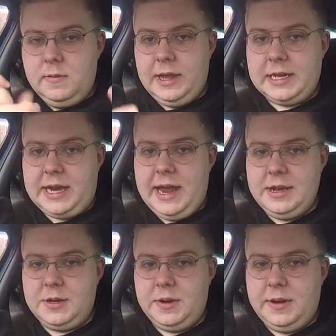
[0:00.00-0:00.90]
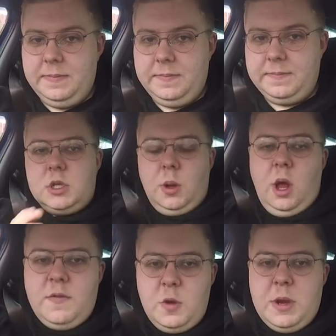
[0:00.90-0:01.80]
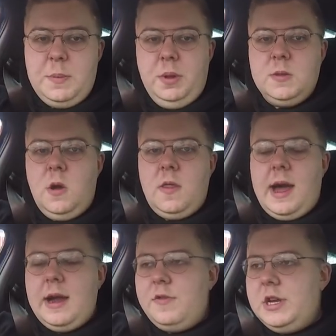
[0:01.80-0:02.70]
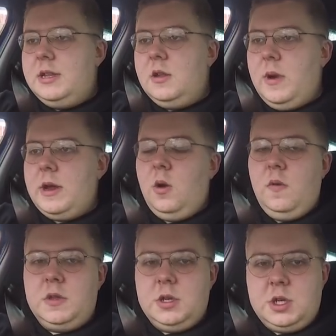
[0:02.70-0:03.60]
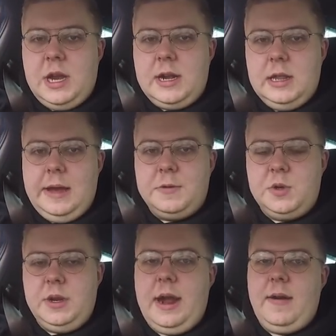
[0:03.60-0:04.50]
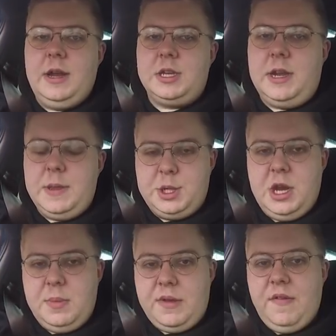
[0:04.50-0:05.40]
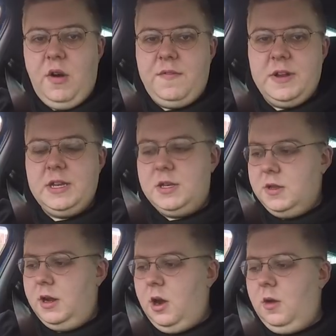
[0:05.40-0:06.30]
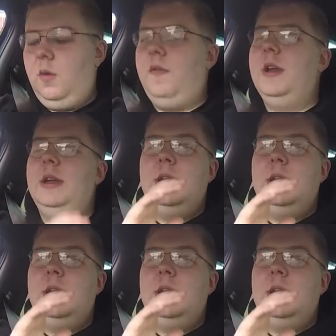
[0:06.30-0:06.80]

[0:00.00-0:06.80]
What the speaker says: Let's get into it. So a lot of you people know that I recently went over to Shack at Lounge Street Garage to get the JB4 fitted to the Golf.